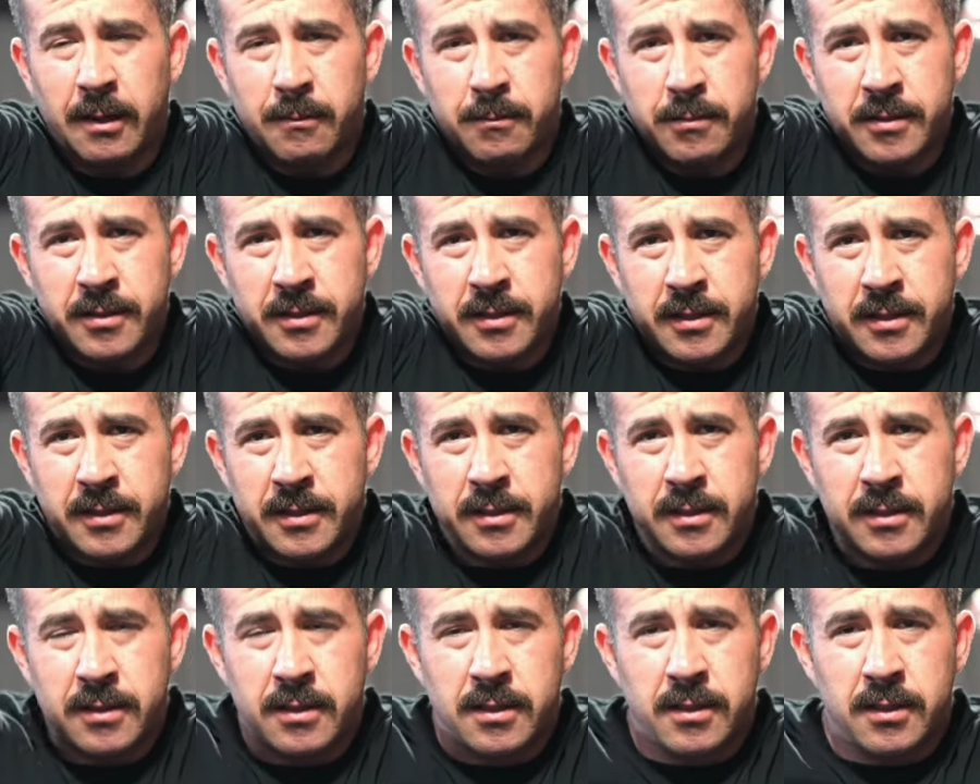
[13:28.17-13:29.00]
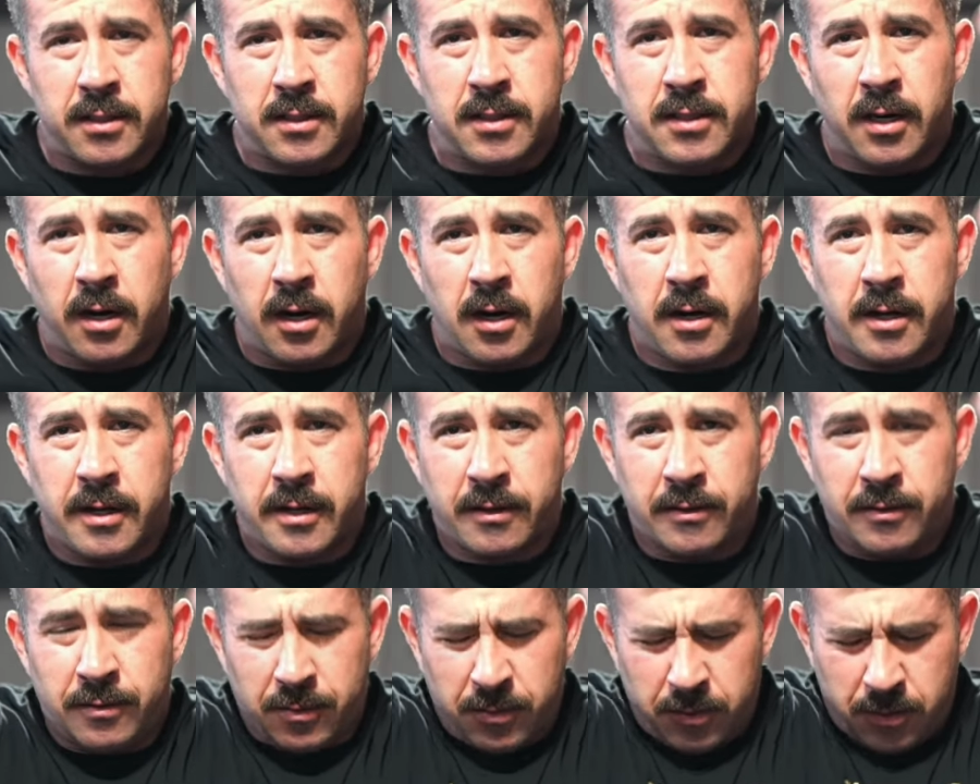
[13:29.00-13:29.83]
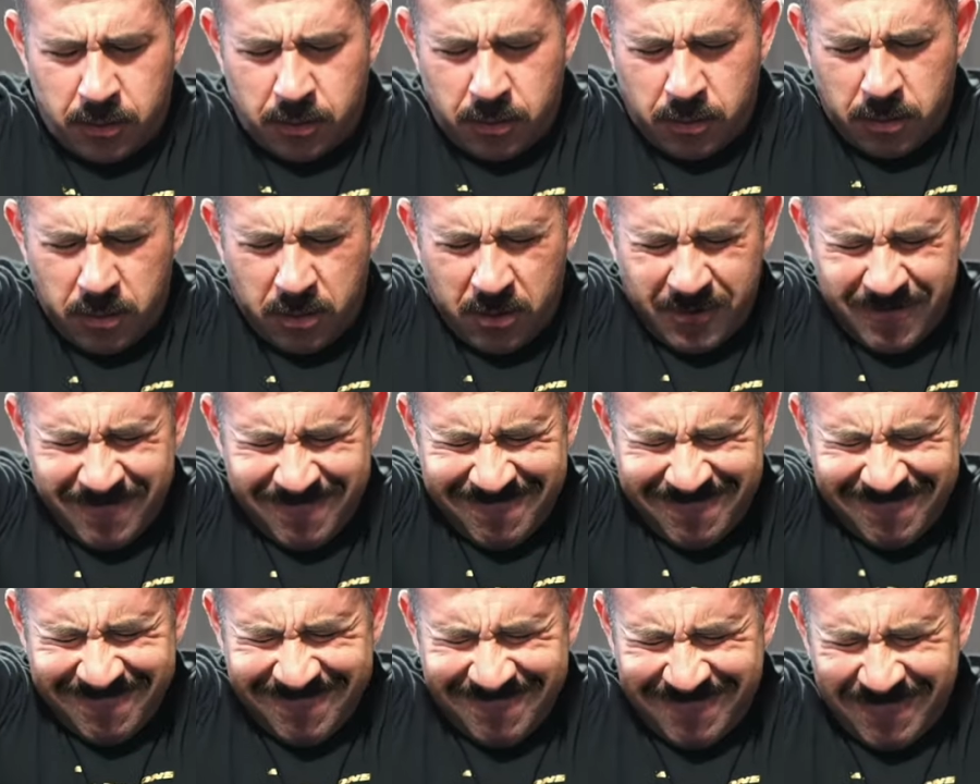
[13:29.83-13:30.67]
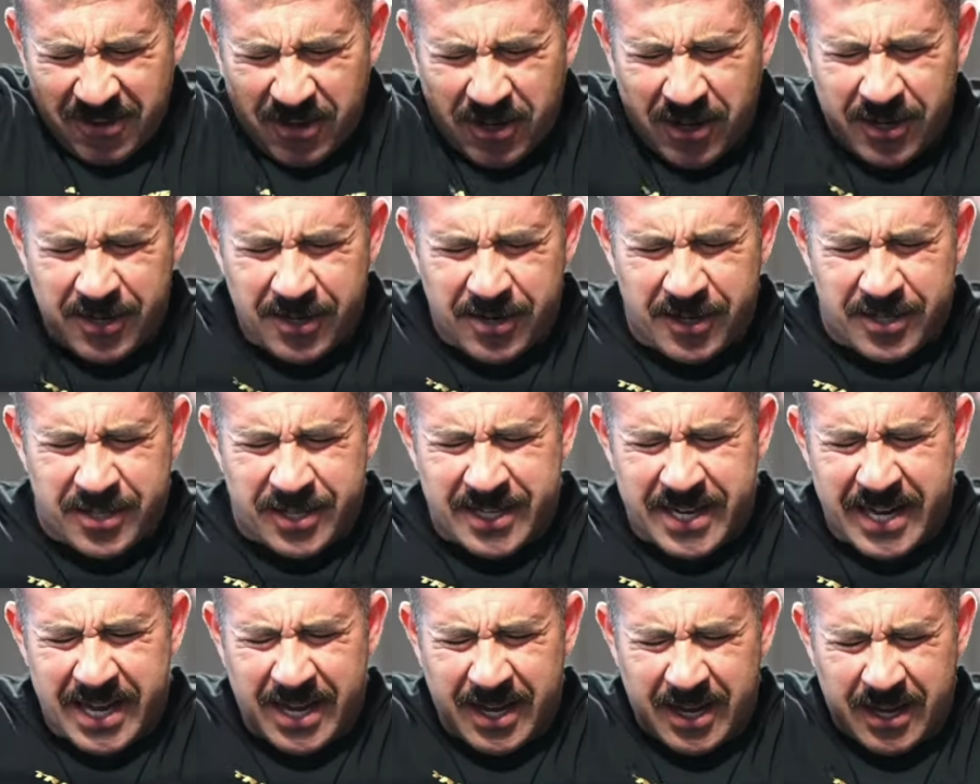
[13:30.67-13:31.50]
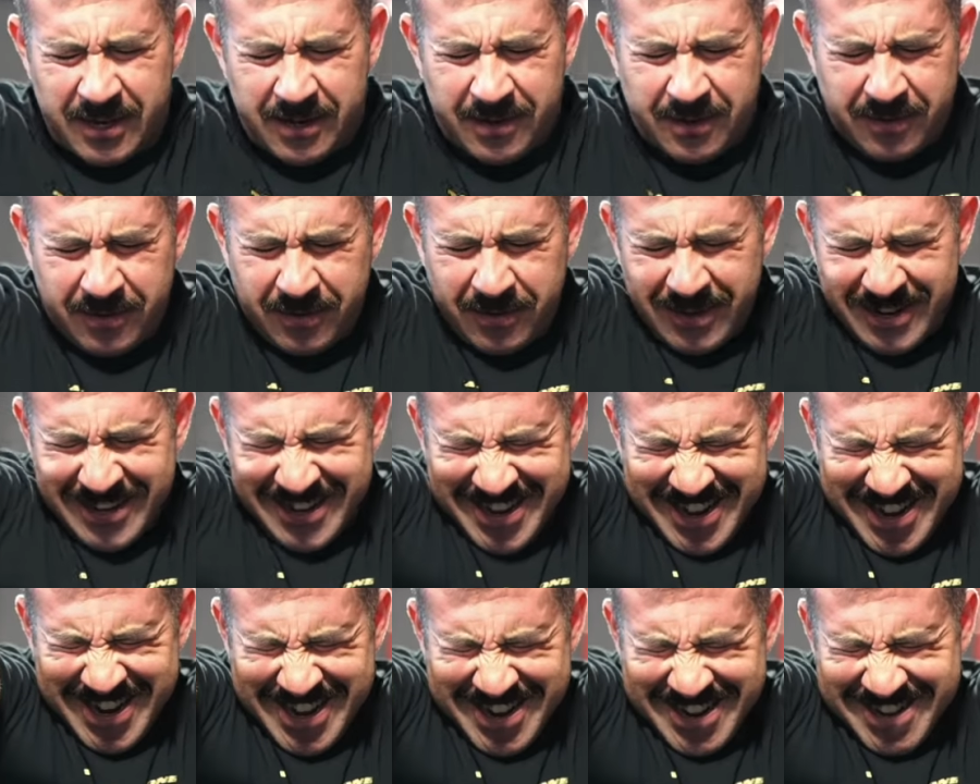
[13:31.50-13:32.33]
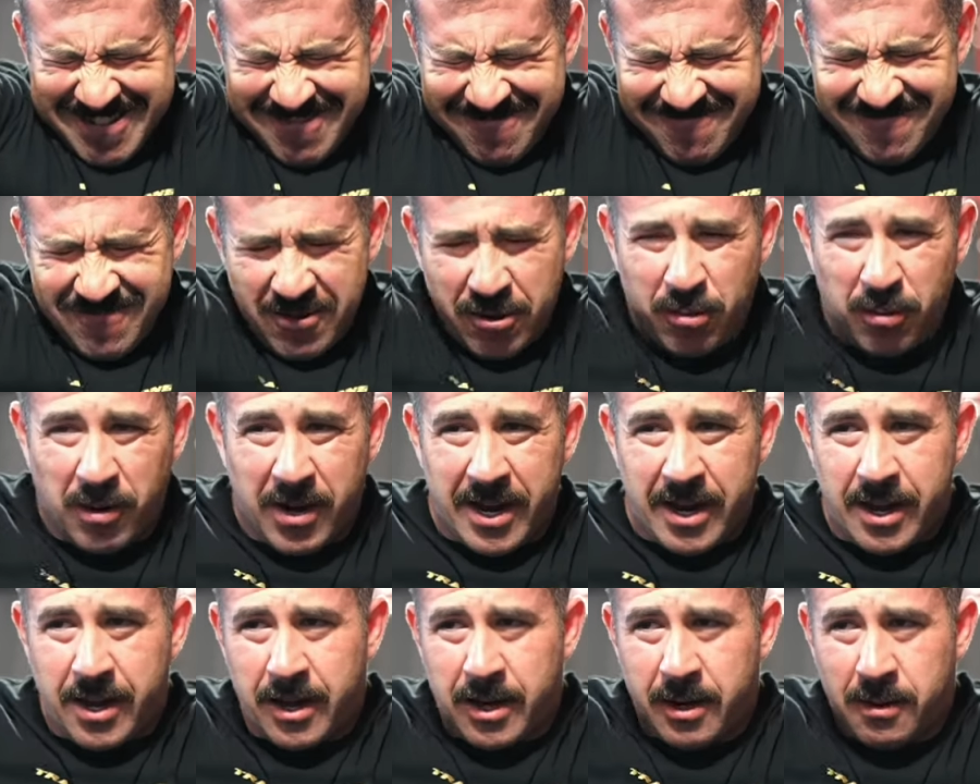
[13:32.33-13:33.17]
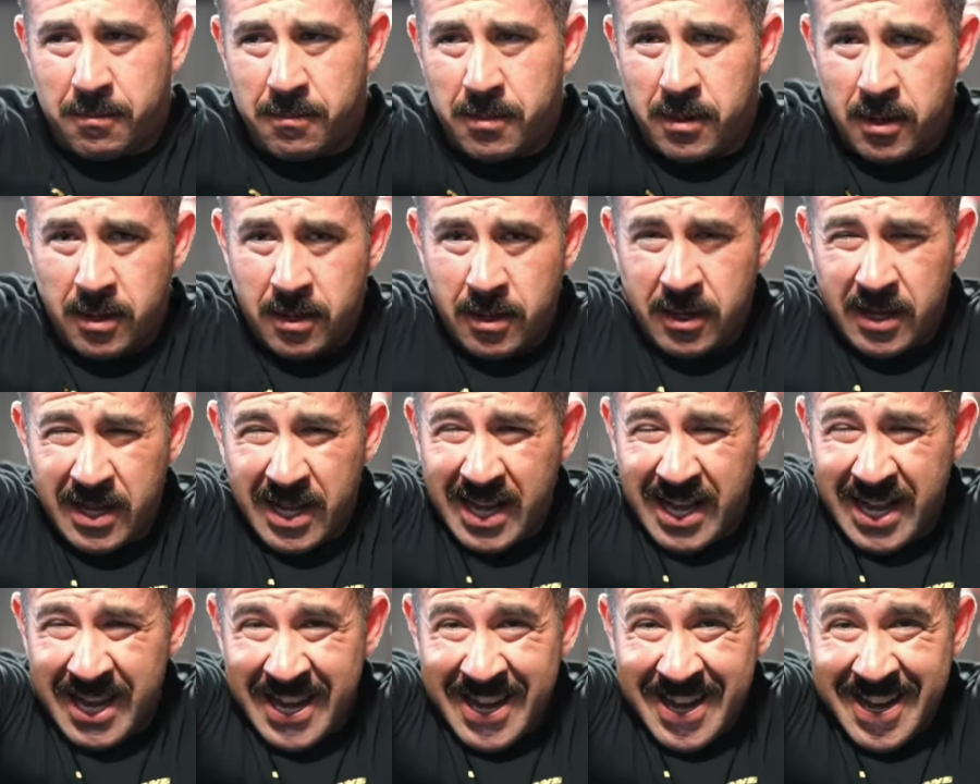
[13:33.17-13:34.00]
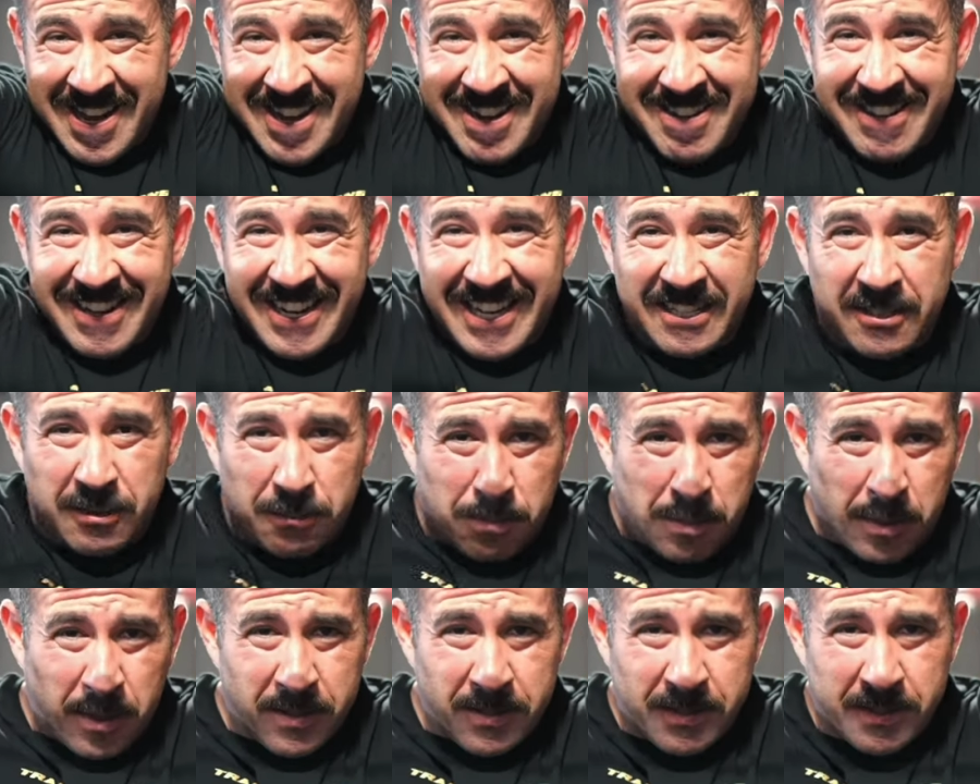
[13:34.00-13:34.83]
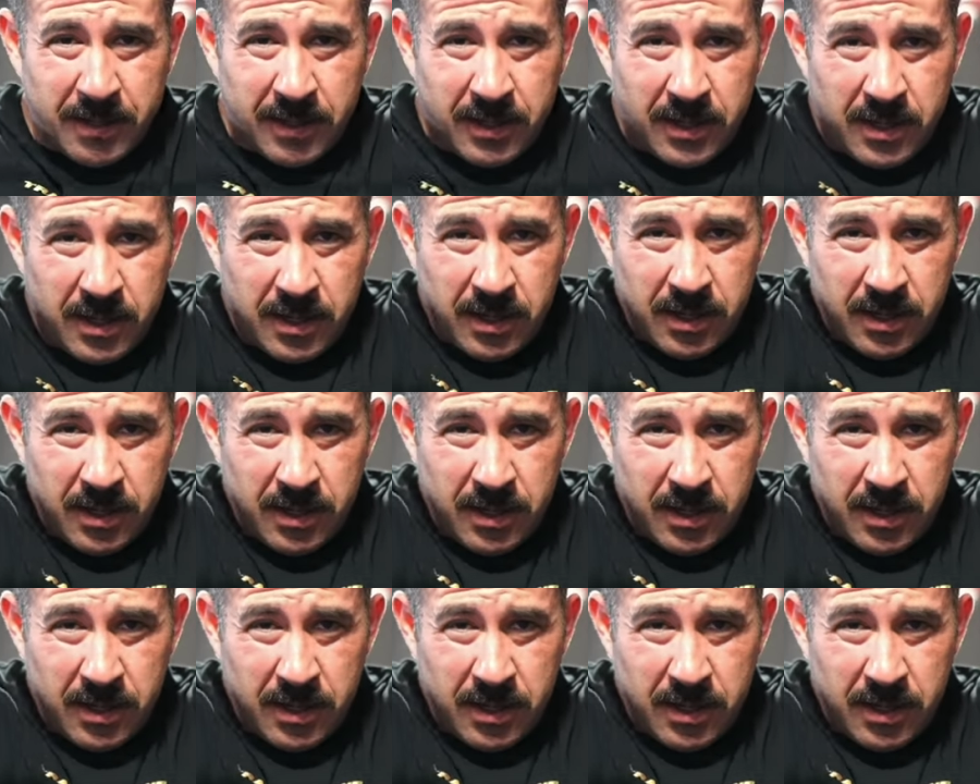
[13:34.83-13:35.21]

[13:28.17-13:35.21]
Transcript: I'm starting to understand who I am as a person.